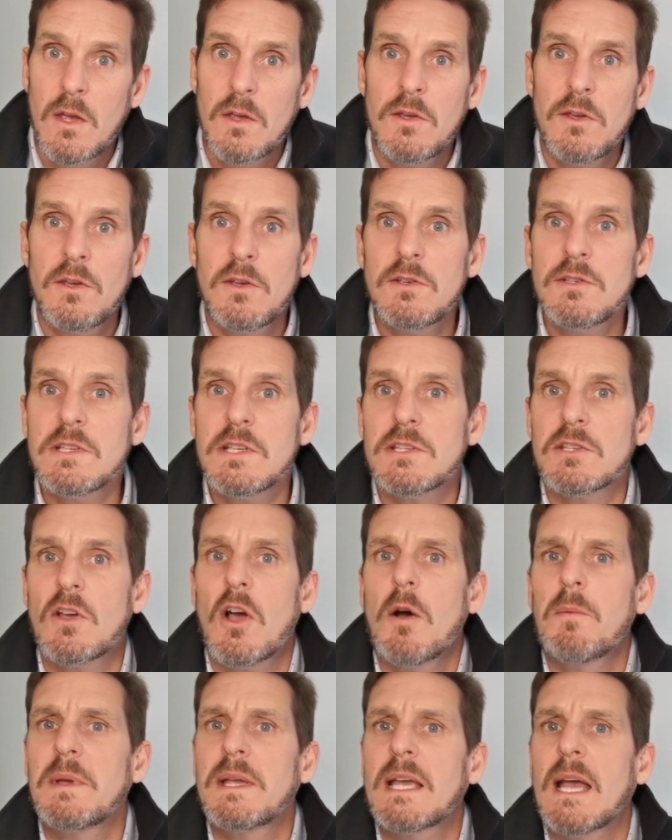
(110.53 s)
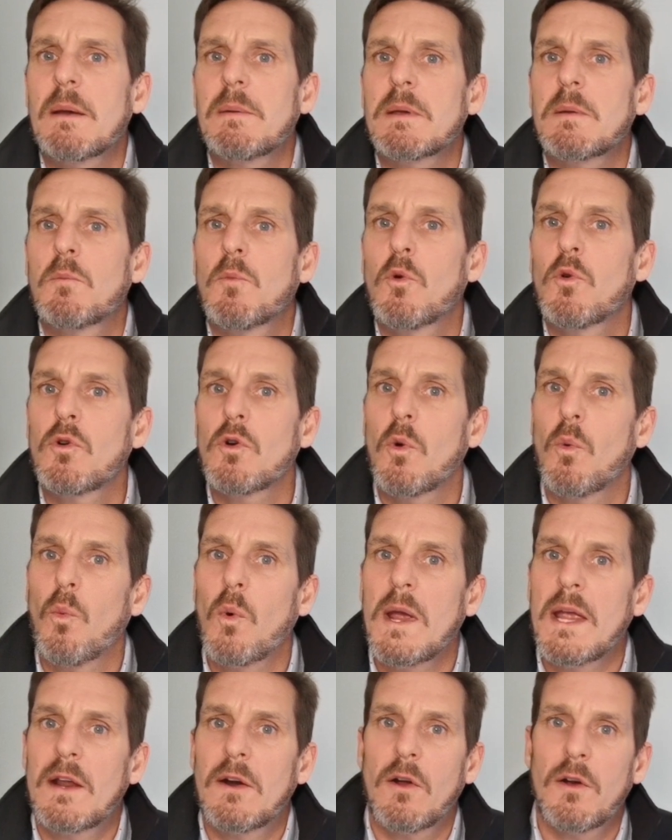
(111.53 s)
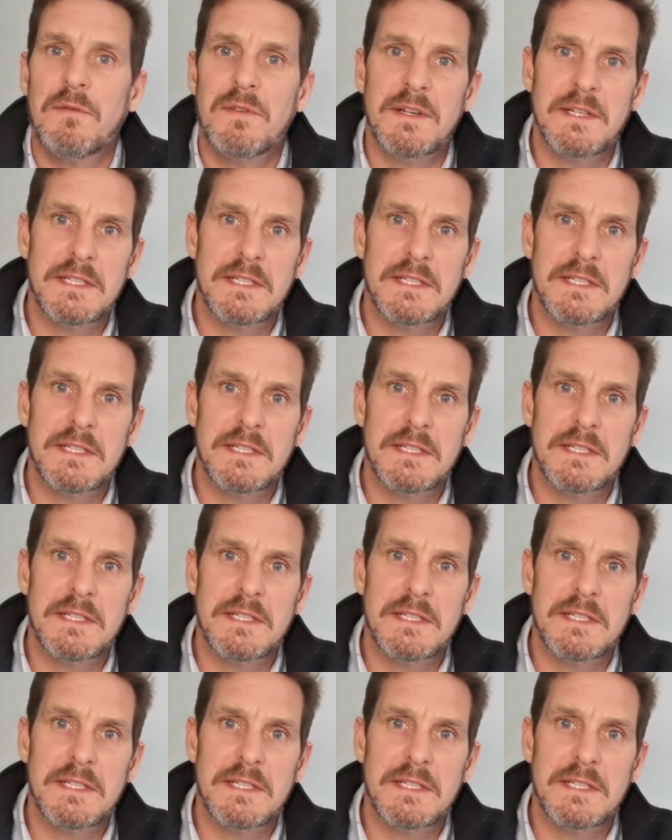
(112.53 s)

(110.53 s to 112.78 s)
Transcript: Users are becoming more aware of the